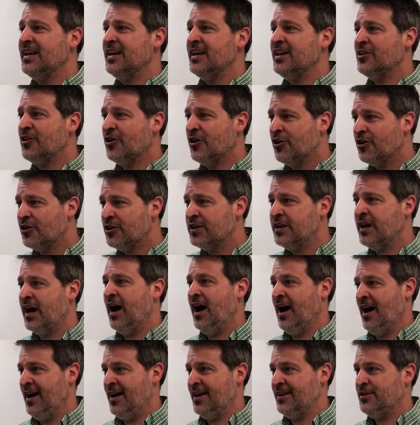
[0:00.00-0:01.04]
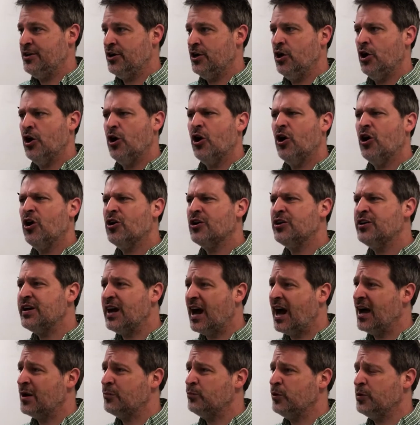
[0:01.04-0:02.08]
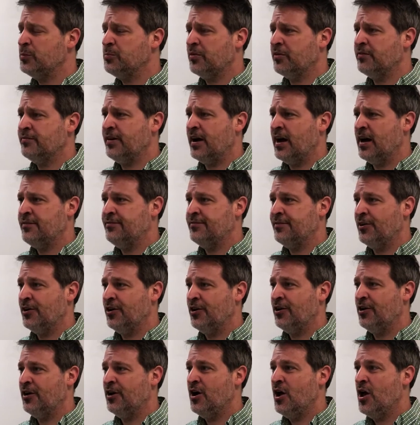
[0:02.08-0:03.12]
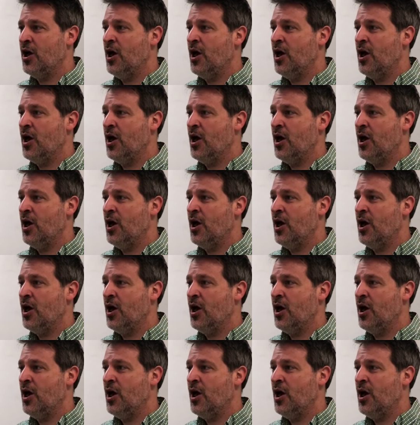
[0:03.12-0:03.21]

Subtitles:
in her God. Her God would provide for her.